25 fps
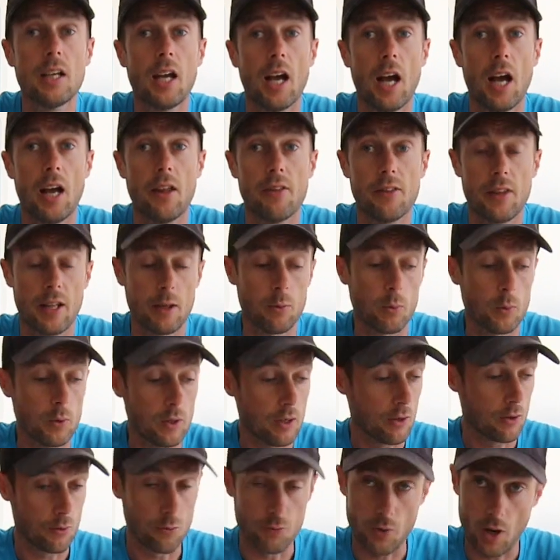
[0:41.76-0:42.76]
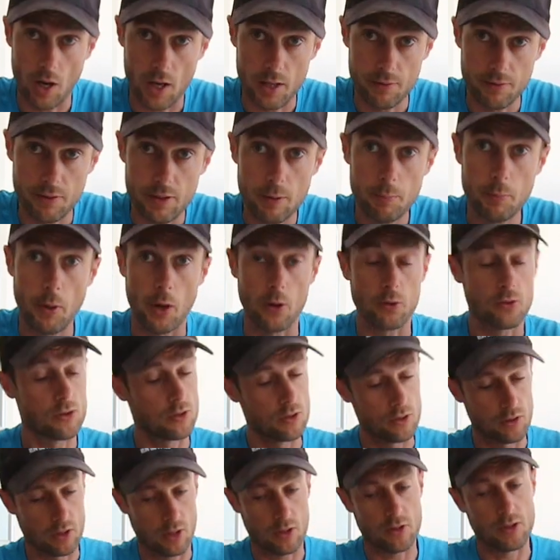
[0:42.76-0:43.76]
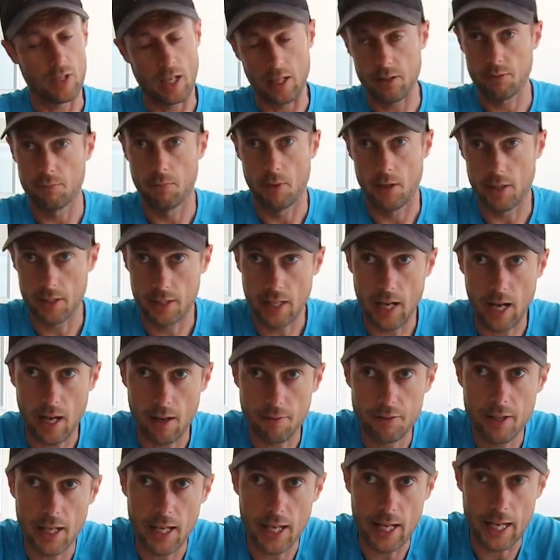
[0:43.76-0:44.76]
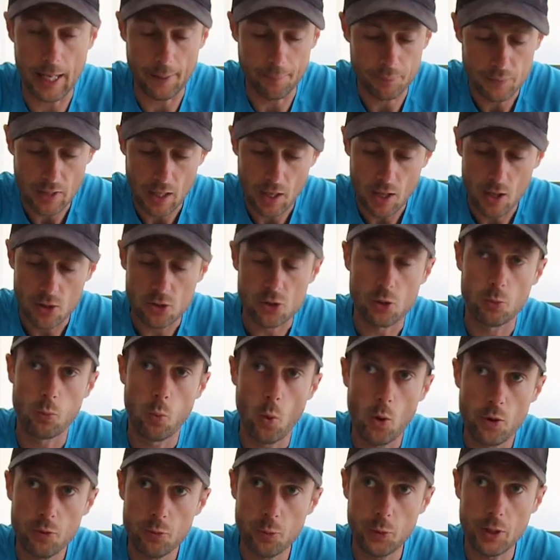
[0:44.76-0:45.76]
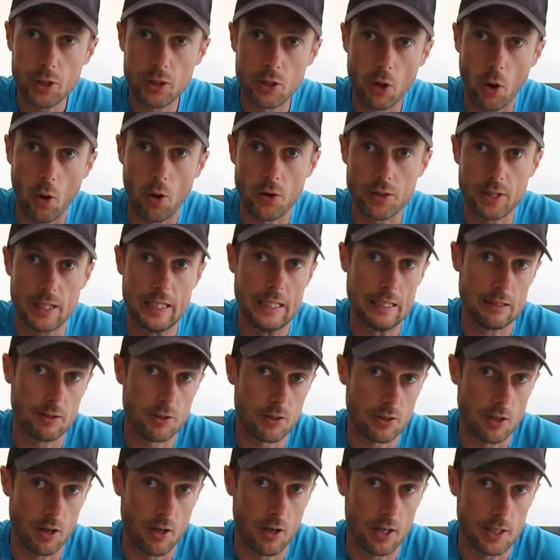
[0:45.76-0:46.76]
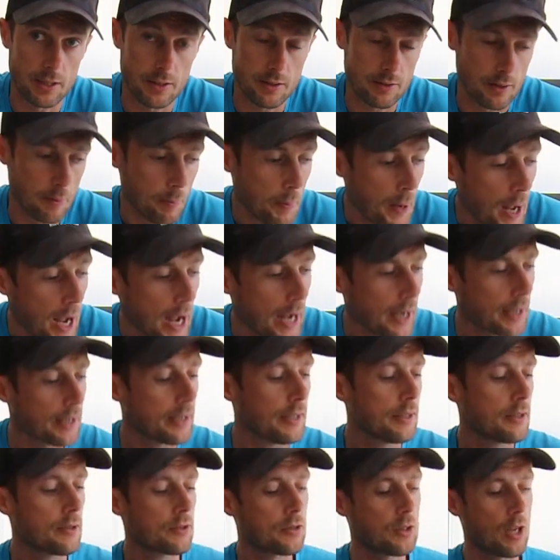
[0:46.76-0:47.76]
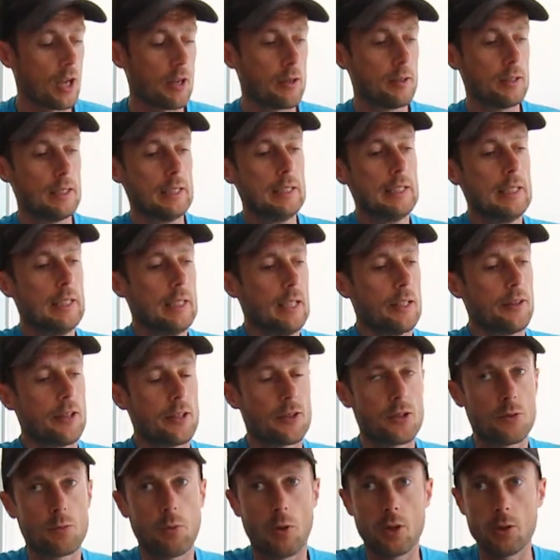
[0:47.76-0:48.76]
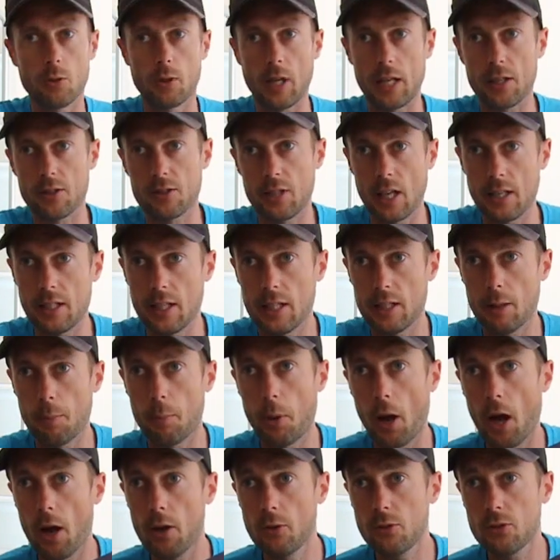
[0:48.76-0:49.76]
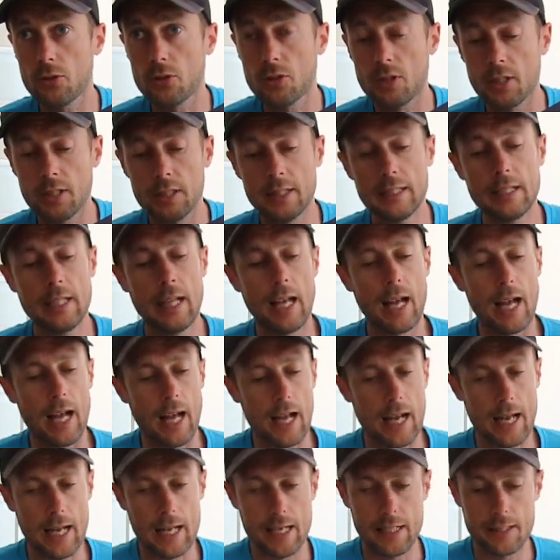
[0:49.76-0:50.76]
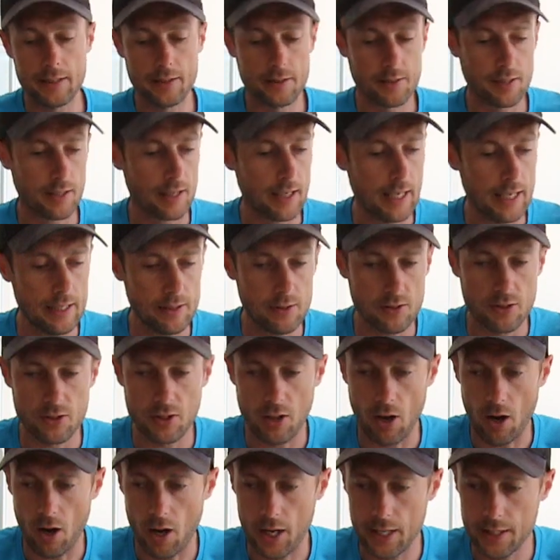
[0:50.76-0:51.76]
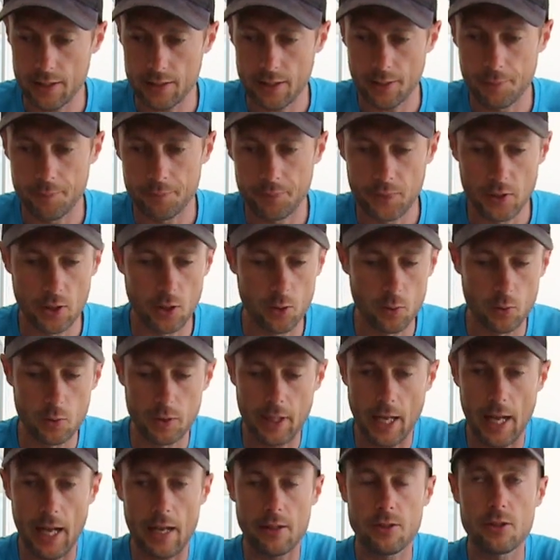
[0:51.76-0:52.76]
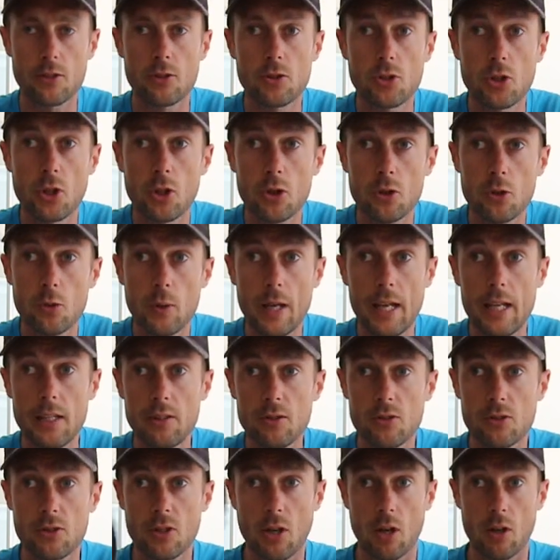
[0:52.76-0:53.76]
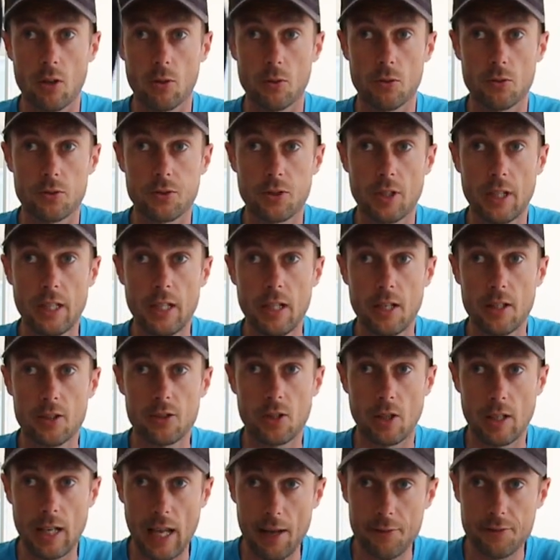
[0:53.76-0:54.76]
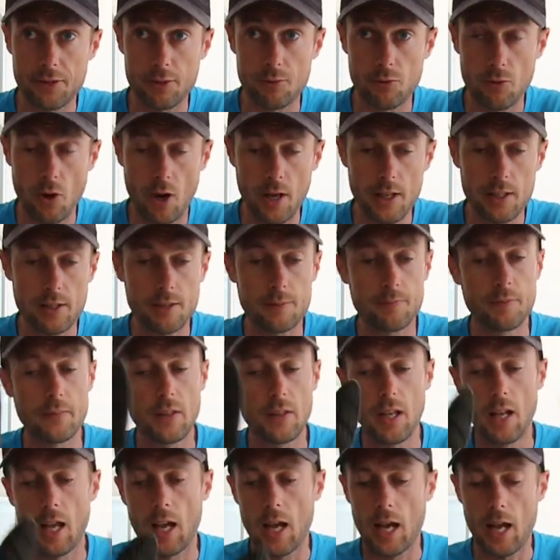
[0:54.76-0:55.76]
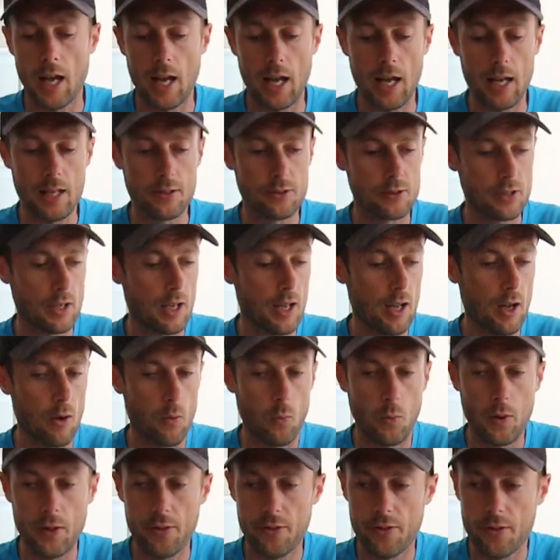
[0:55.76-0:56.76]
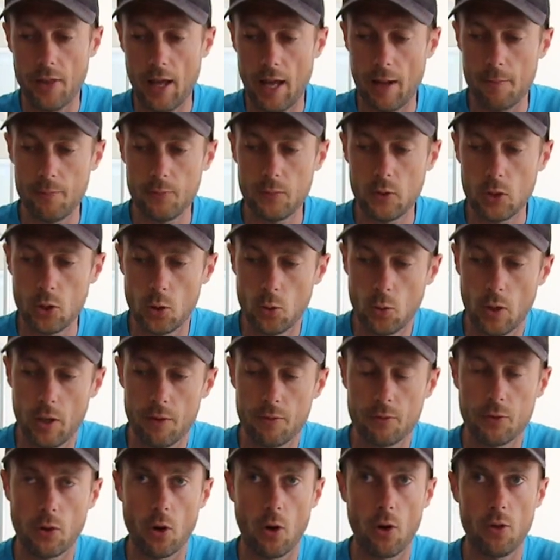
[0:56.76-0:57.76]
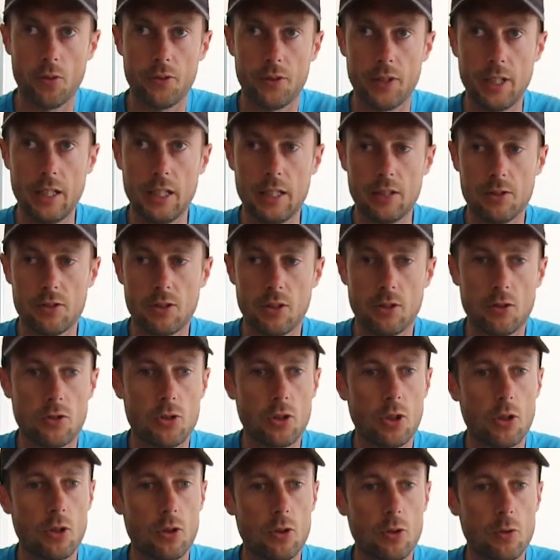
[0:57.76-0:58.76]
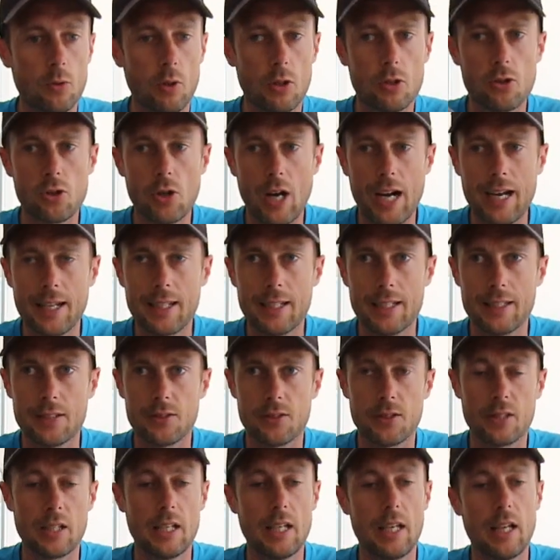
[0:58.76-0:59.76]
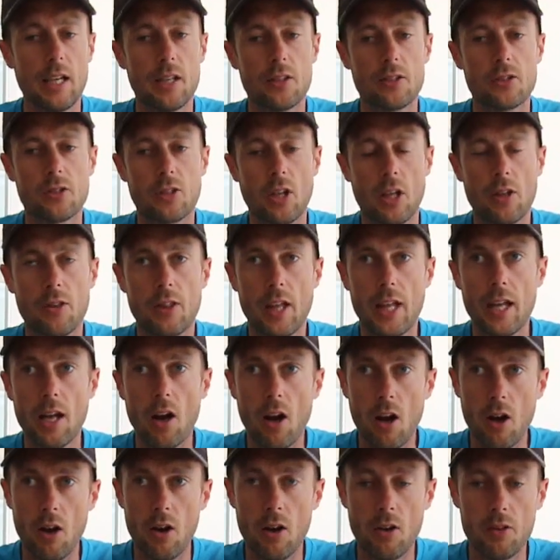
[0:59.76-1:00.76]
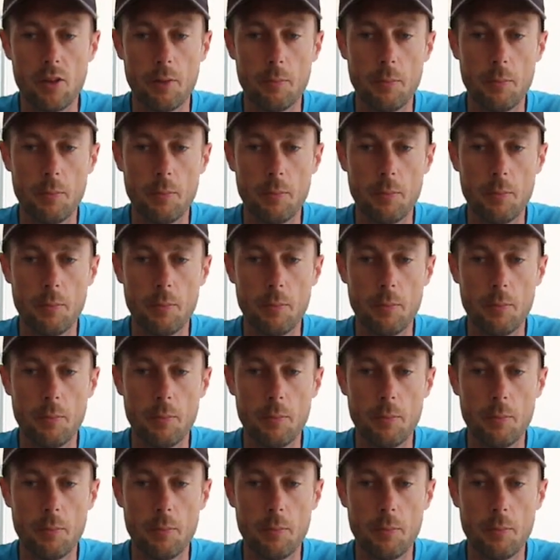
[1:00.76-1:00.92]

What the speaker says: and they will arrive in the post just as mine have here. So what have we got inside the pack? So this is what you'll get sent in the post, and inside you'll get two insoles, so left and right. And with them you have got these two trackers. So they are the